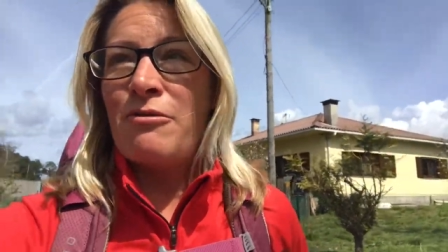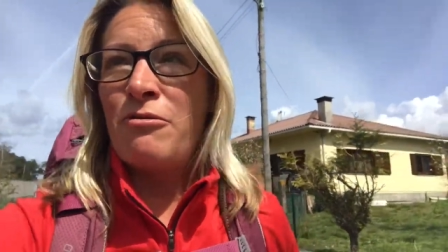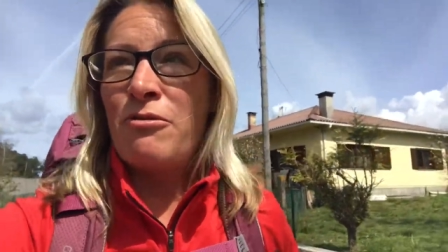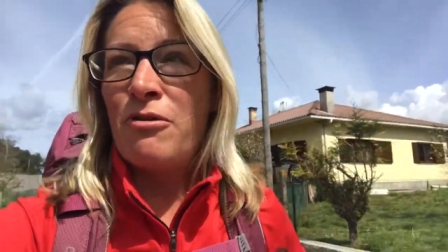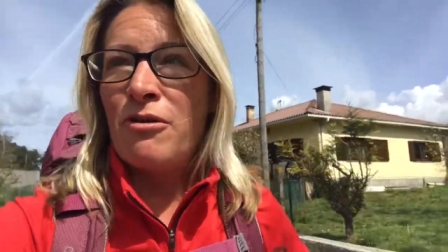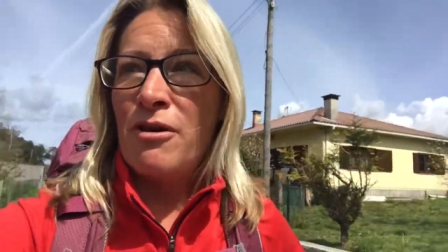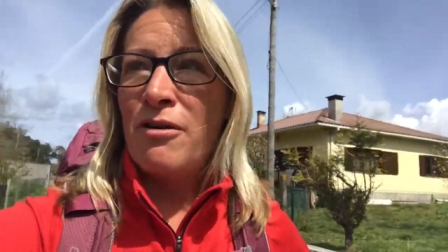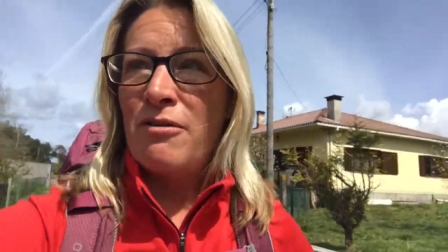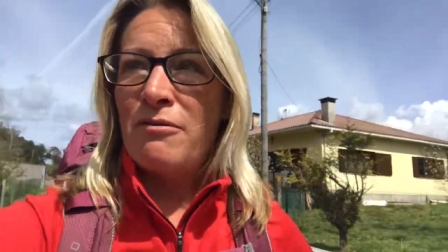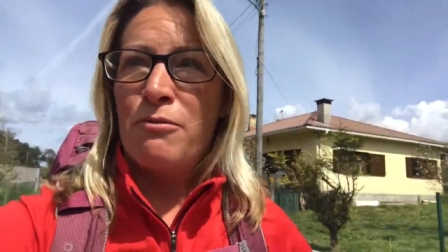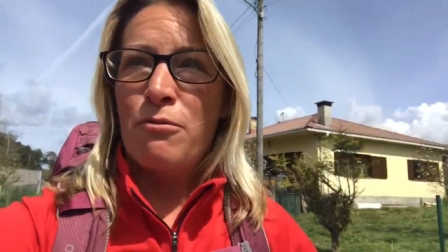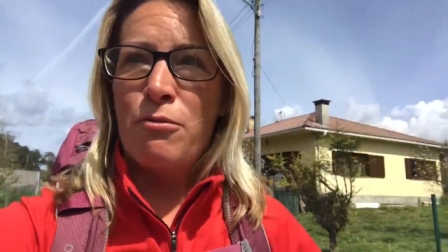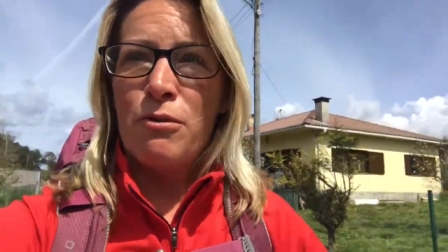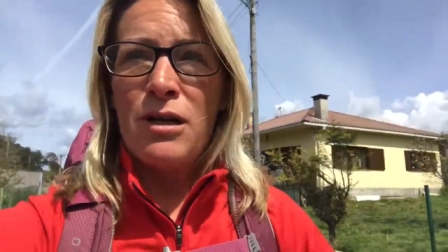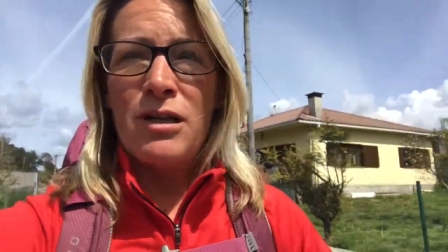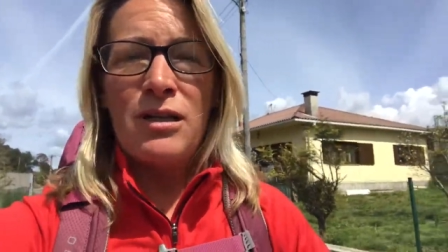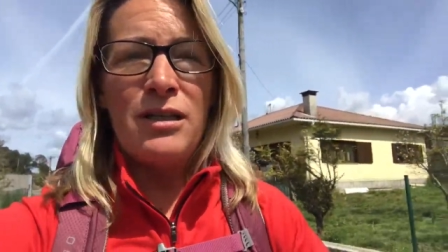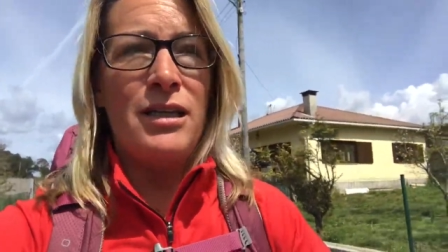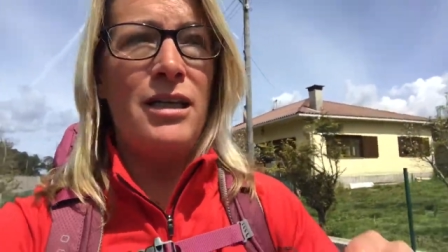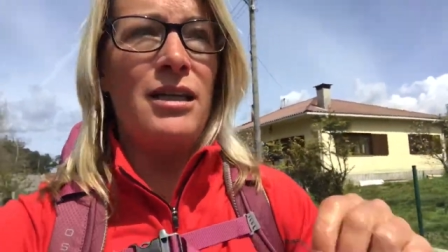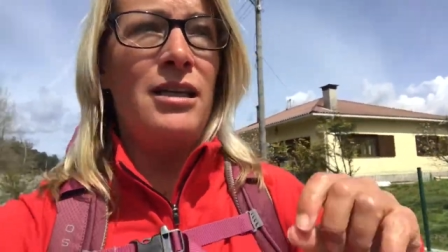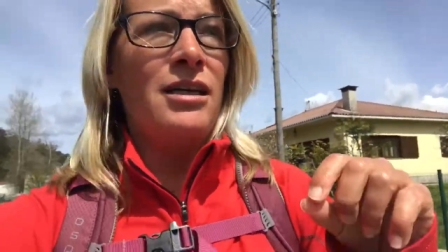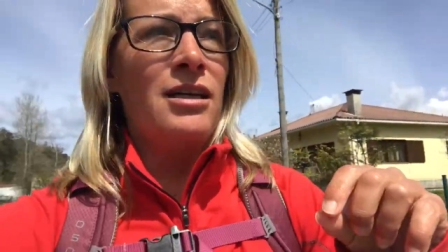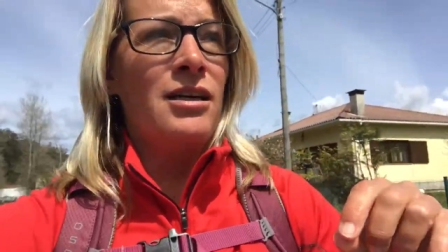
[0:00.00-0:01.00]
were in
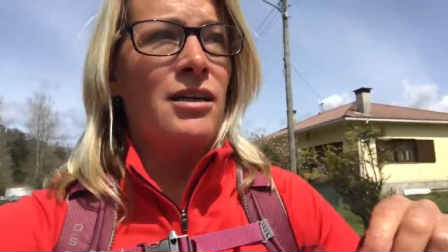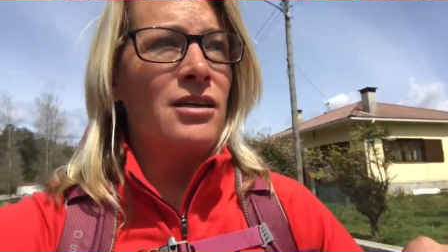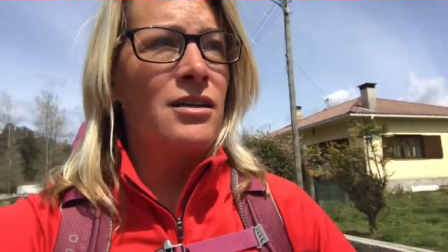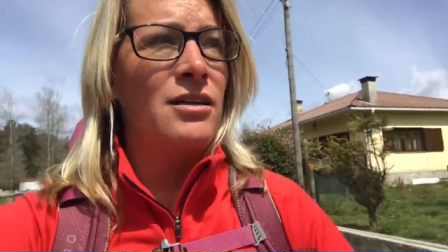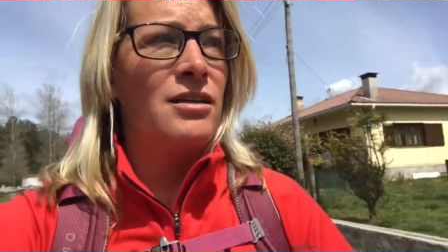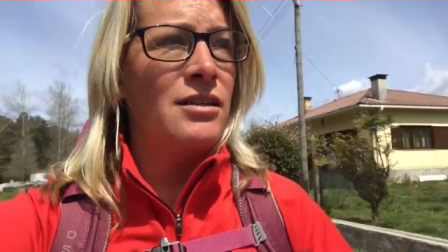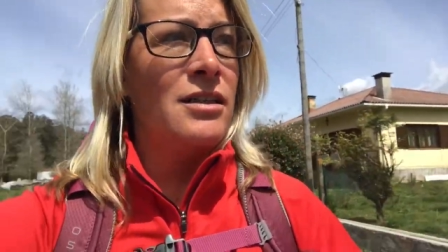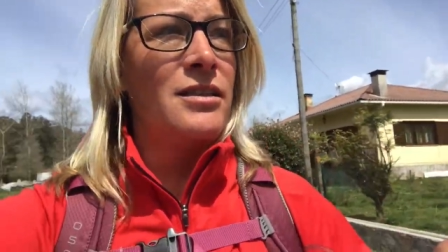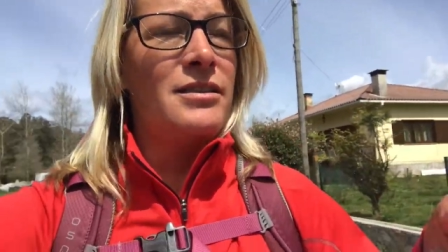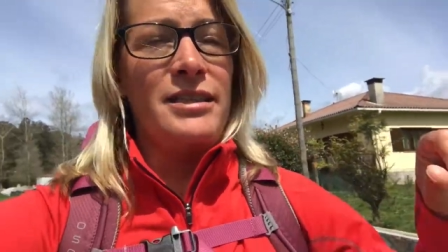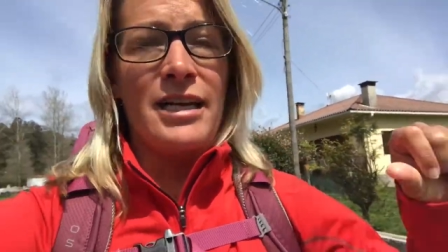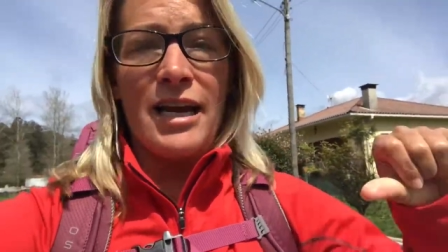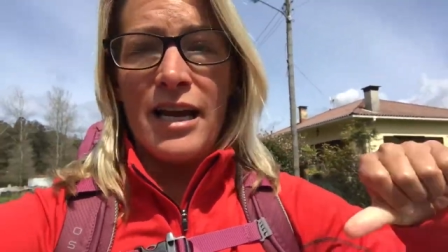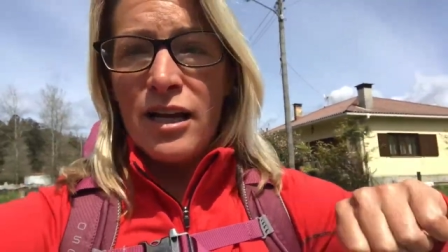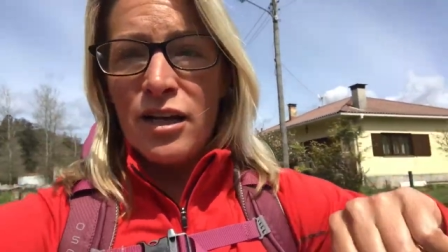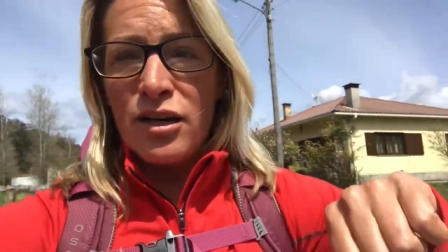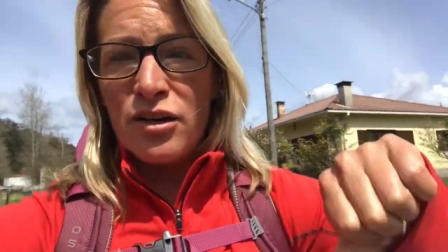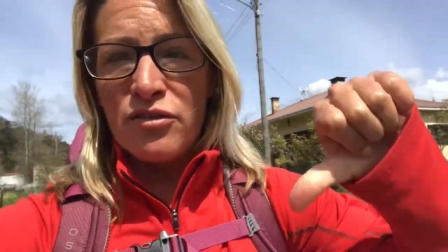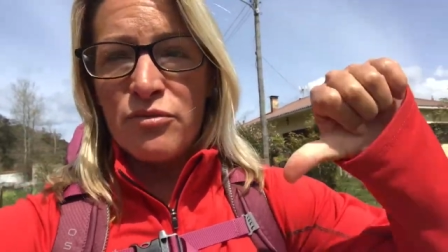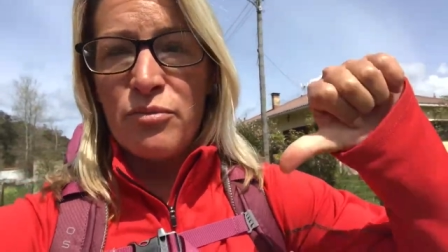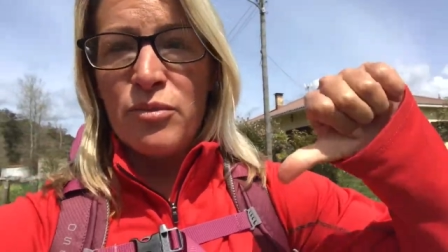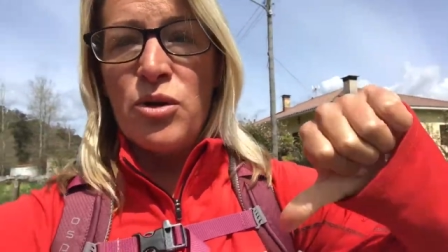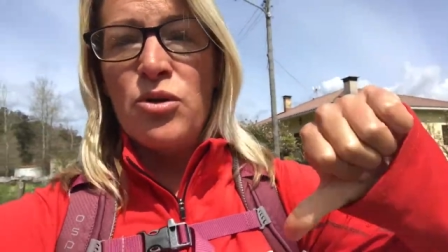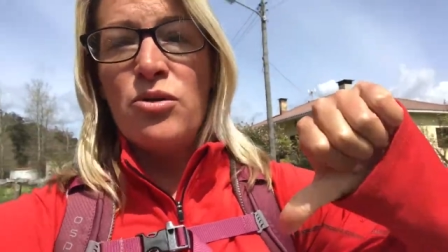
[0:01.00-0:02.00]
really
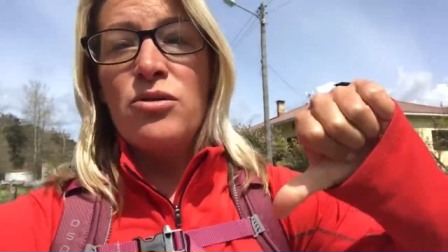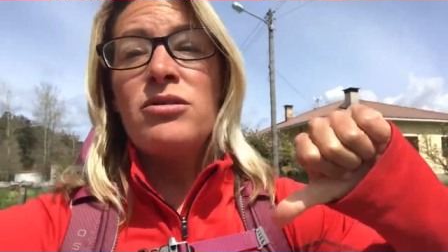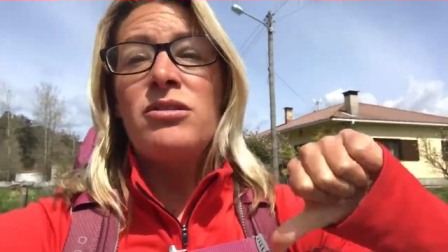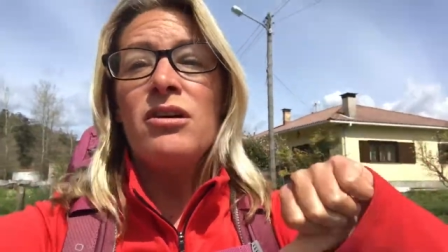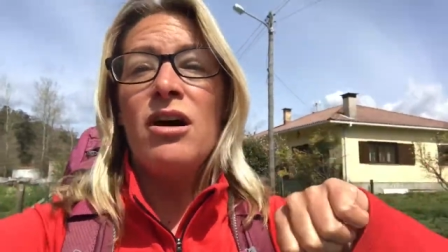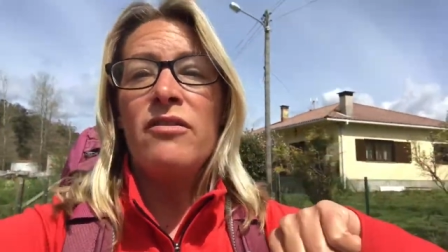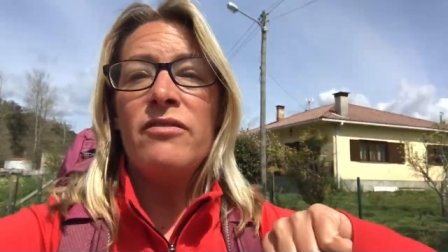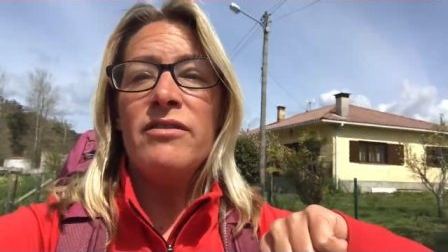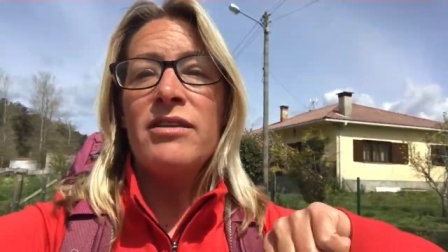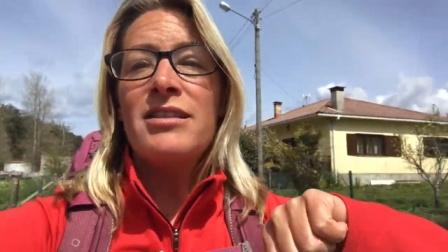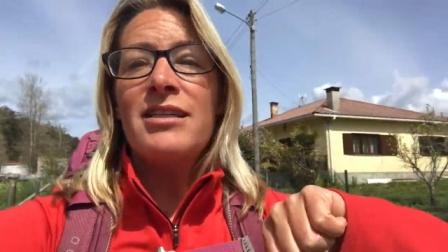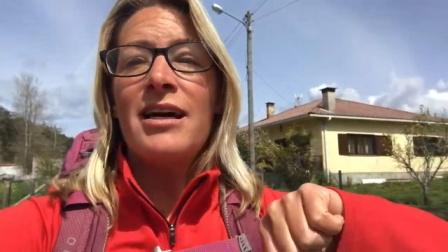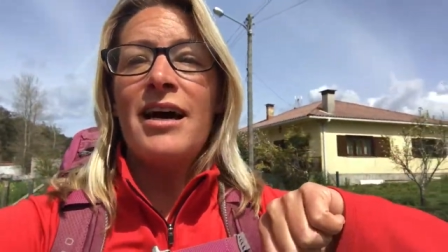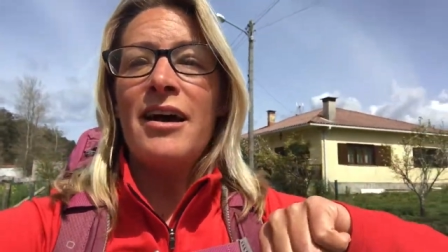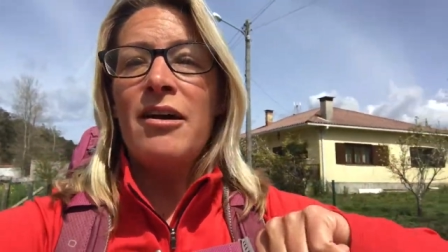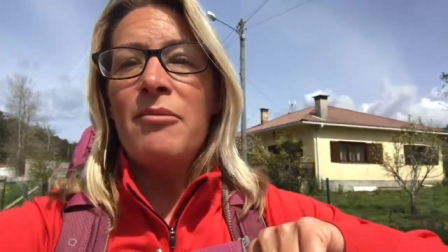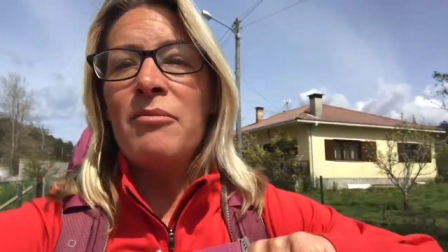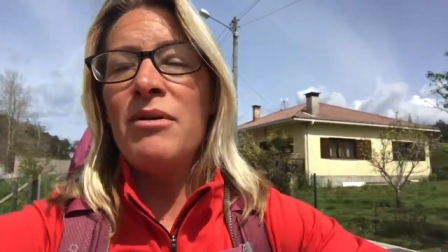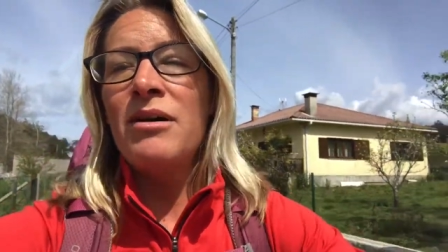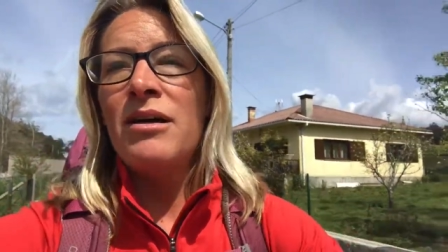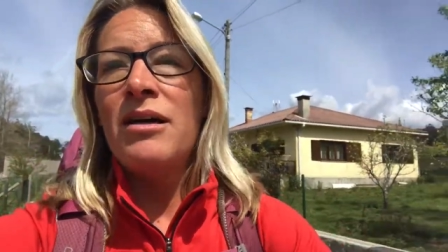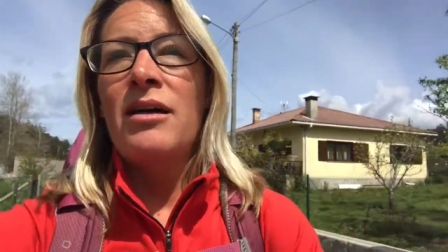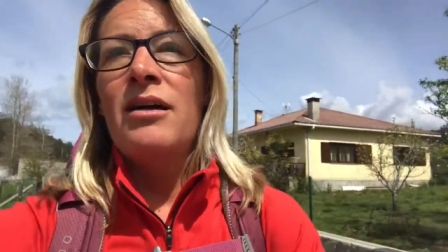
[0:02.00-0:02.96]
negative moods all the time.